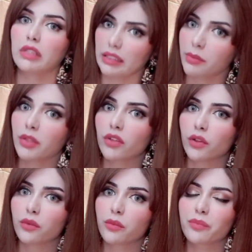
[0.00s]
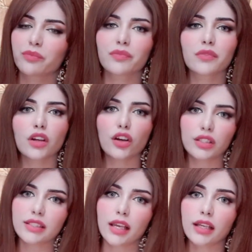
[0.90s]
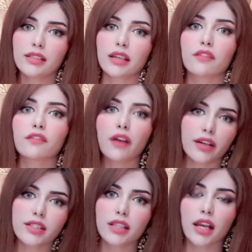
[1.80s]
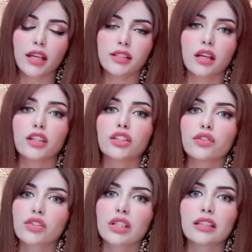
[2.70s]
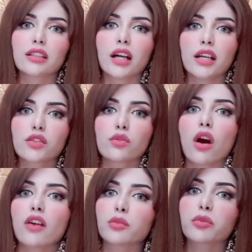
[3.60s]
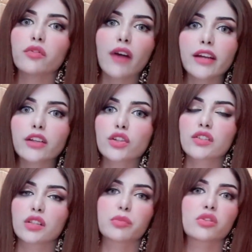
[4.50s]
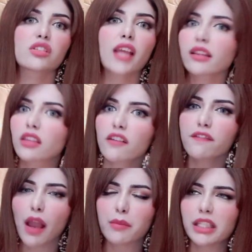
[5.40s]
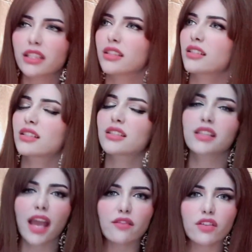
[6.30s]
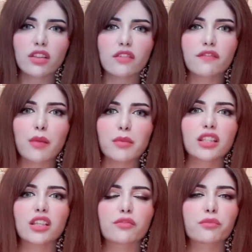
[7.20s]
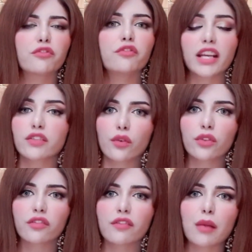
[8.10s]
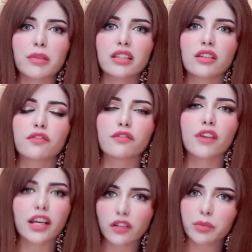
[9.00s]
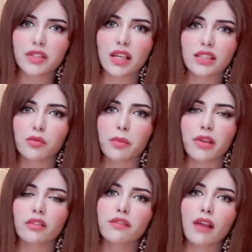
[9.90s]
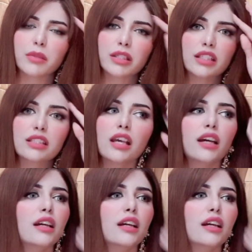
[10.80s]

let's be real. Earth signs and fire signs are usually the guys who are the providers. They protect their family, they stand with their family, they fight for their family, they're very, very possessive about their families,